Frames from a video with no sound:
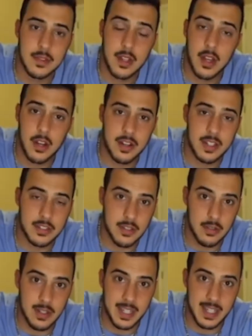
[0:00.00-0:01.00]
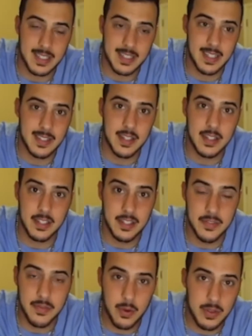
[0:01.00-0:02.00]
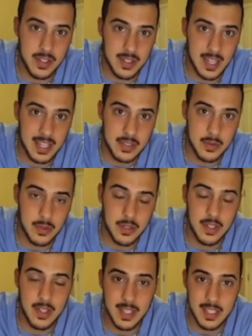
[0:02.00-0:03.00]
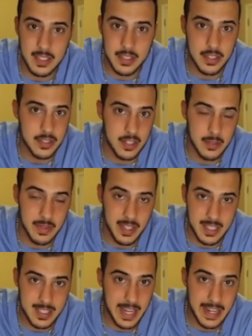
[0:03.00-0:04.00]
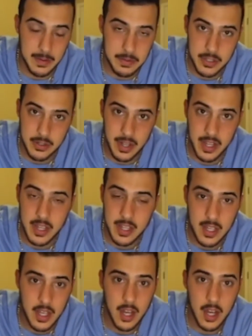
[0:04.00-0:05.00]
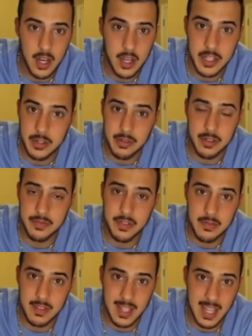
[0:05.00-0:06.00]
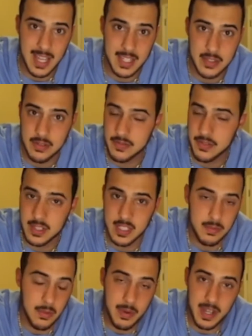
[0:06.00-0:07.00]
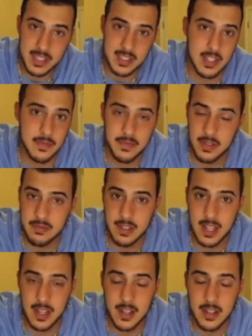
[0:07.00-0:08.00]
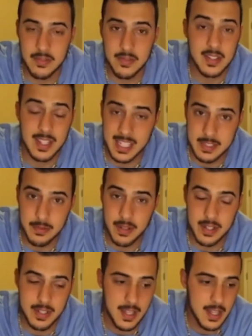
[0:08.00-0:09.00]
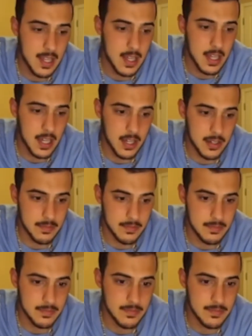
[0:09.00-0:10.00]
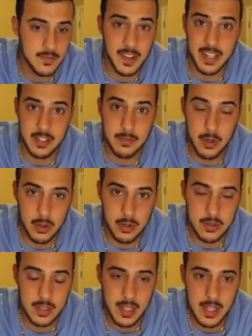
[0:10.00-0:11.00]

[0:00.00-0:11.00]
Alright, so like I said, the 4th and last one is just going to be standing up straight, either in a front relaxed or front double bicep, front lat spread, vacuum hold.